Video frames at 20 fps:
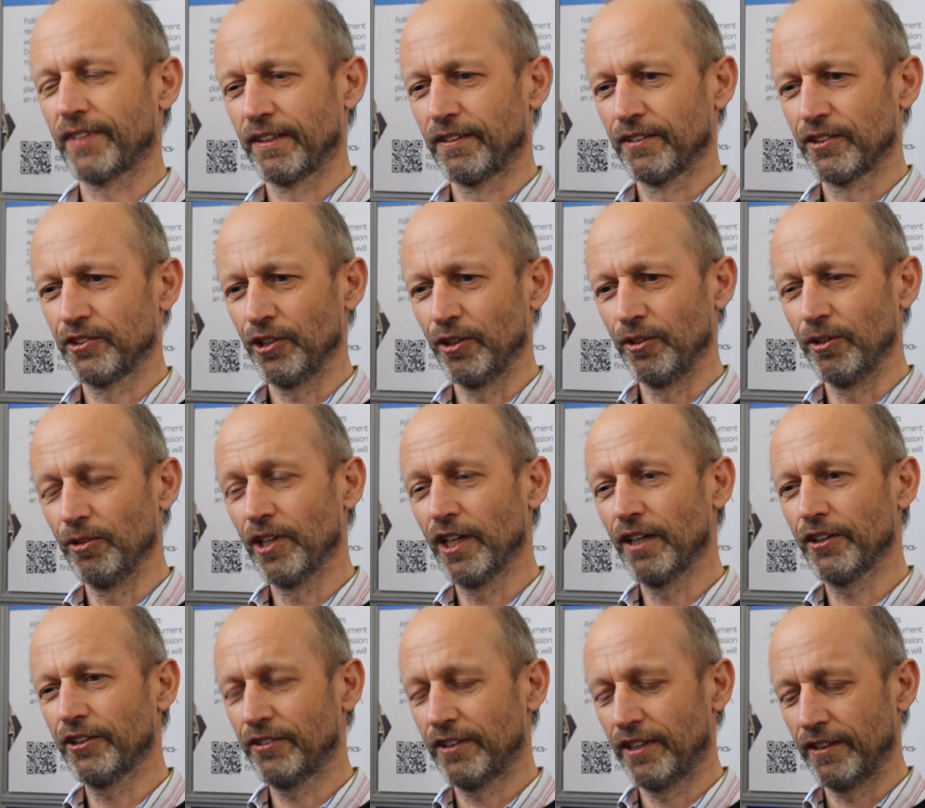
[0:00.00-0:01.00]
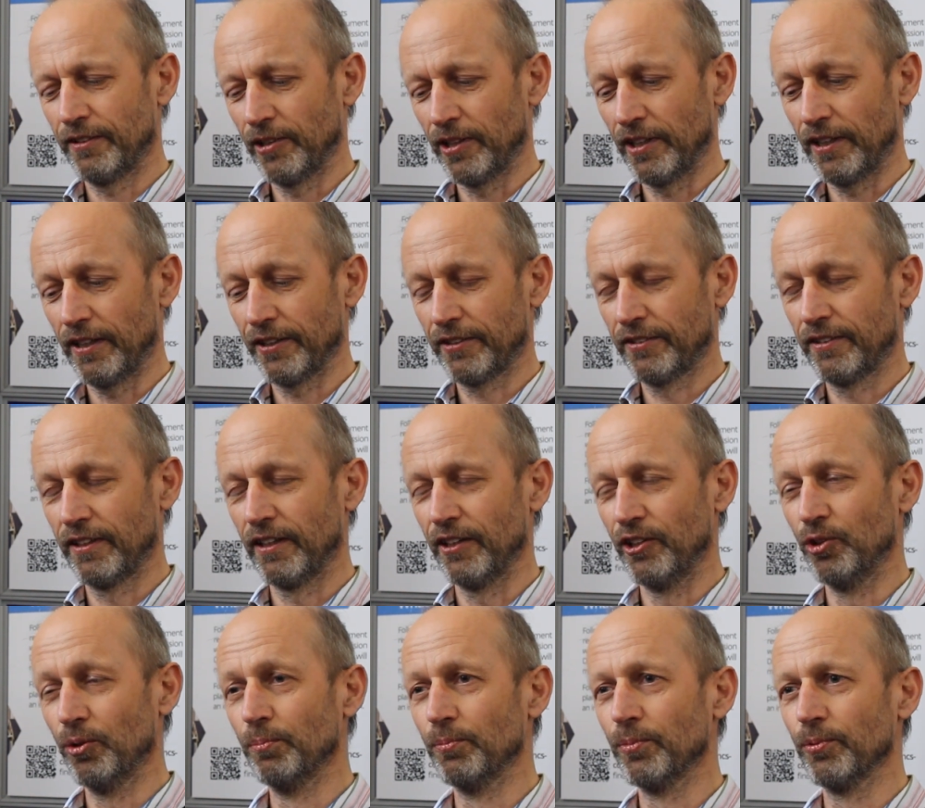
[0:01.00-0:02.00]
So there are
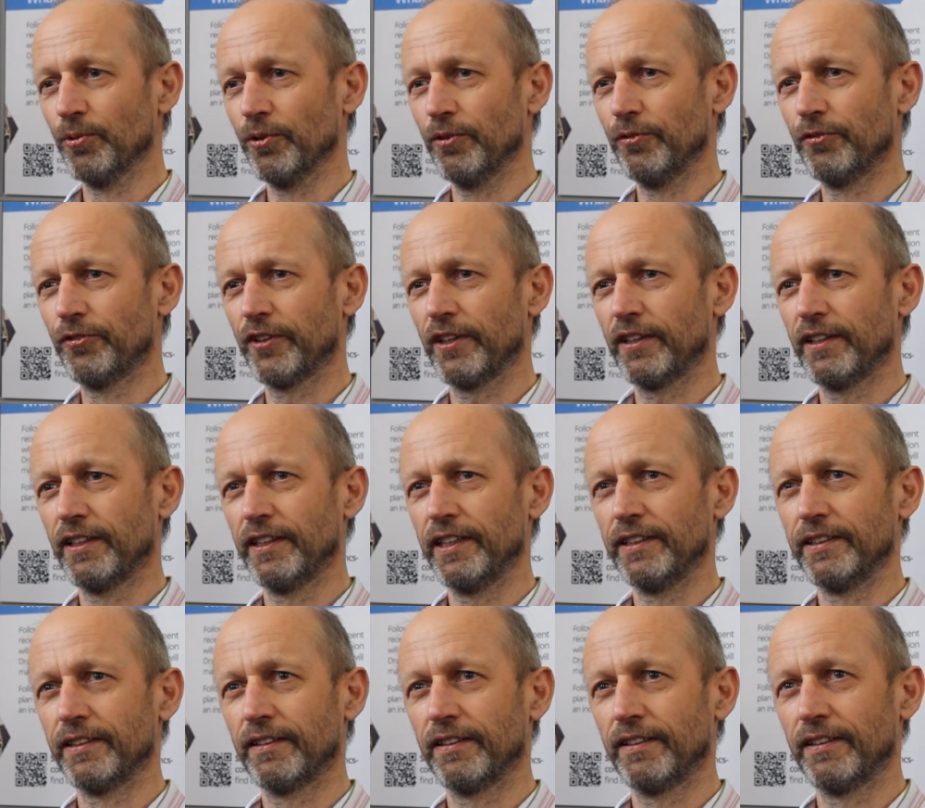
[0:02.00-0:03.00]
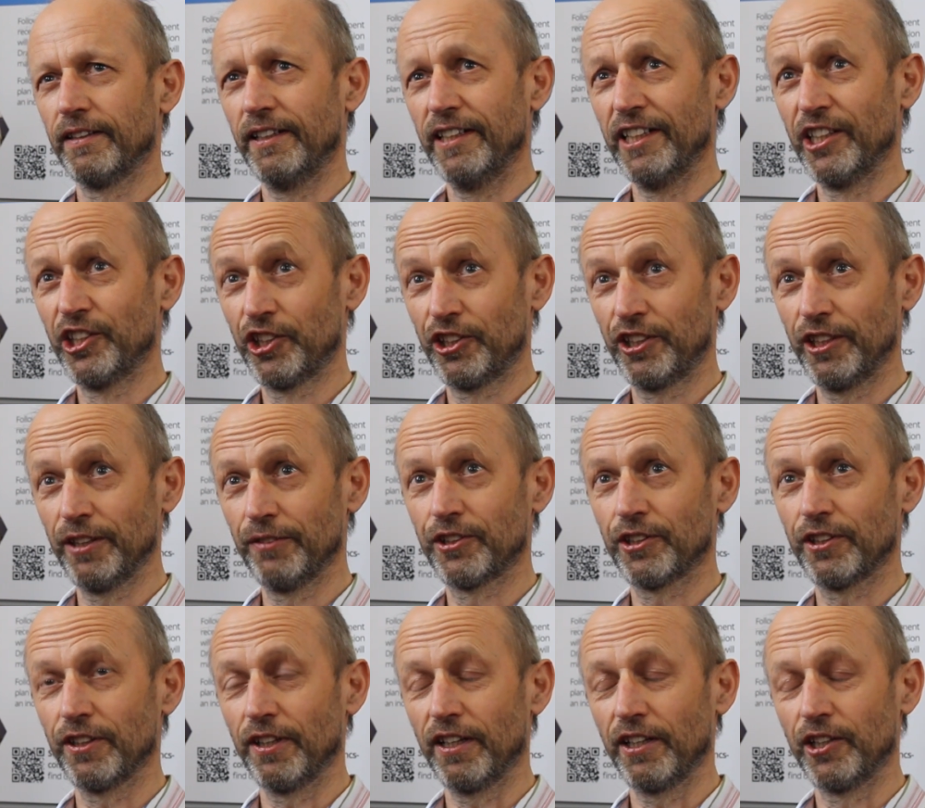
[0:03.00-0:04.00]
a number of
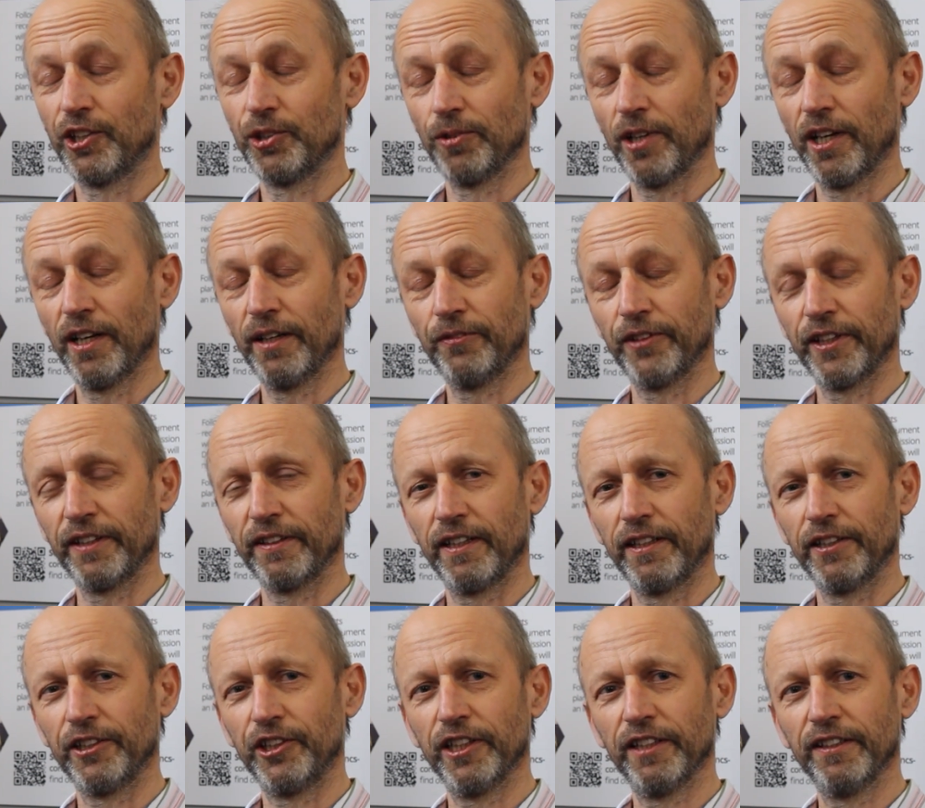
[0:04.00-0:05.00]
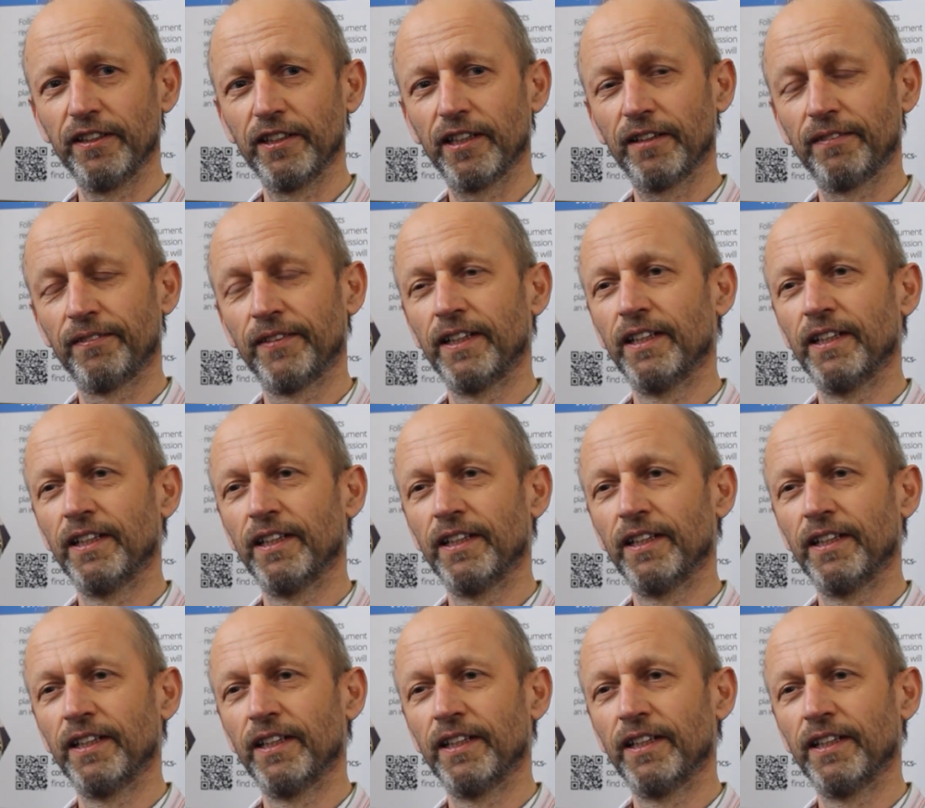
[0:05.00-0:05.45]
initiatives that are driving that agenda.